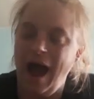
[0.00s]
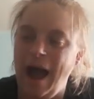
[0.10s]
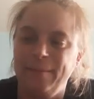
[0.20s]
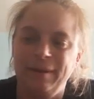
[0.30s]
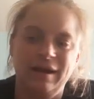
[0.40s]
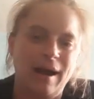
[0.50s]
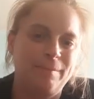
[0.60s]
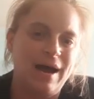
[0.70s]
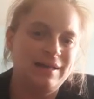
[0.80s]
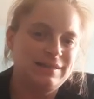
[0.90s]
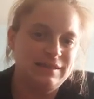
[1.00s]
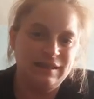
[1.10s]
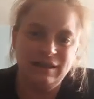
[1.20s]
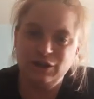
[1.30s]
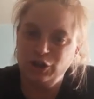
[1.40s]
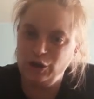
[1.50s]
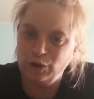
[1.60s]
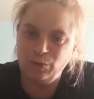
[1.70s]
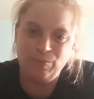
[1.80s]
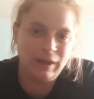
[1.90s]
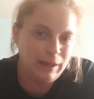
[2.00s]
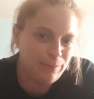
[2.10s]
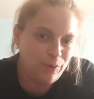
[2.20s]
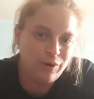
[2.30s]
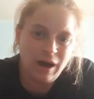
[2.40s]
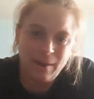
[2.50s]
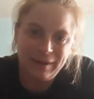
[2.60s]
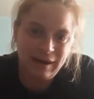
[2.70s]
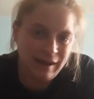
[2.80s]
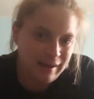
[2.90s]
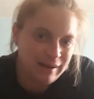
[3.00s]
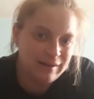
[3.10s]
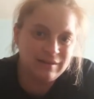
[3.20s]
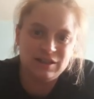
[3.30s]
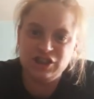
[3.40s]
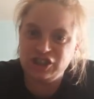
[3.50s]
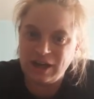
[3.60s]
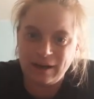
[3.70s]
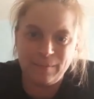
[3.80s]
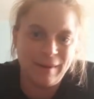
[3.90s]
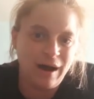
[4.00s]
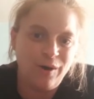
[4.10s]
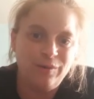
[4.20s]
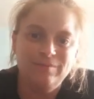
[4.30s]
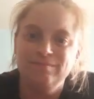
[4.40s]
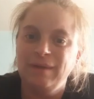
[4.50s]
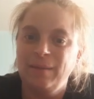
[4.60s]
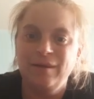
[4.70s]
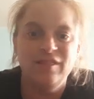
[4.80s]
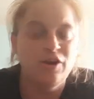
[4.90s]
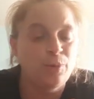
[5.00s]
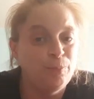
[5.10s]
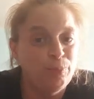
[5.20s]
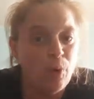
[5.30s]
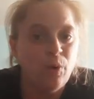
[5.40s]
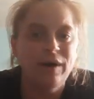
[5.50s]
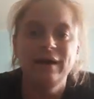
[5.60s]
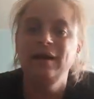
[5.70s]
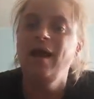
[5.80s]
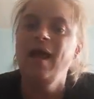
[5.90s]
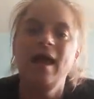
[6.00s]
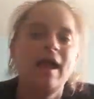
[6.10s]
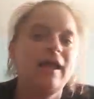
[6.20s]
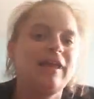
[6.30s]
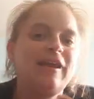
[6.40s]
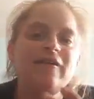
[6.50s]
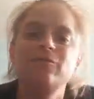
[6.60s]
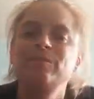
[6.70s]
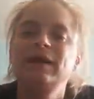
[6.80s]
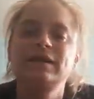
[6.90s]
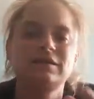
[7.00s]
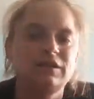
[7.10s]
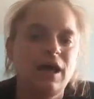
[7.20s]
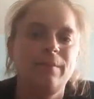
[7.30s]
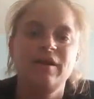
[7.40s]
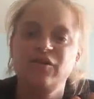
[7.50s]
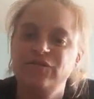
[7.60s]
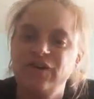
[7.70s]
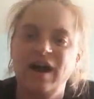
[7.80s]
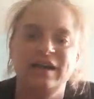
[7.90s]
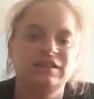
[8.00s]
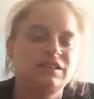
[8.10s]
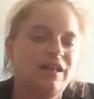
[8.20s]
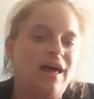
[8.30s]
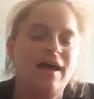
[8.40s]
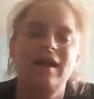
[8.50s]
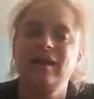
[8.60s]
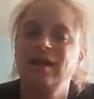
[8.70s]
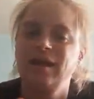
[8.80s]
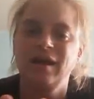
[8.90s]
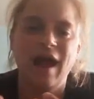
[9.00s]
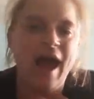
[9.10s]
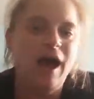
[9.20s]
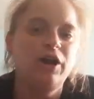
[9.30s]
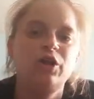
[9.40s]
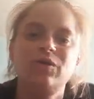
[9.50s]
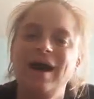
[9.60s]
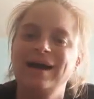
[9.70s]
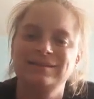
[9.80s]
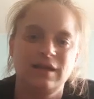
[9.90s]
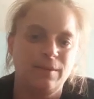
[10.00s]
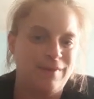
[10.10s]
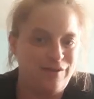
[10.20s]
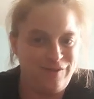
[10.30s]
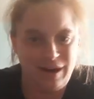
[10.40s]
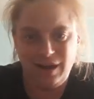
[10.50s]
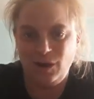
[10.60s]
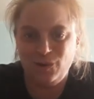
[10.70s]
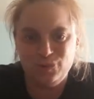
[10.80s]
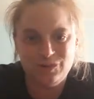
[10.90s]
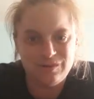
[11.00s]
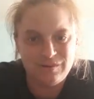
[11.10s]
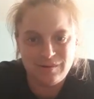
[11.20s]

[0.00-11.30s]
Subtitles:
I mean, I'm not seeing new people coming in to check them out. Maybe they're boring. Give me some advice. Like, how do you guys like my videos?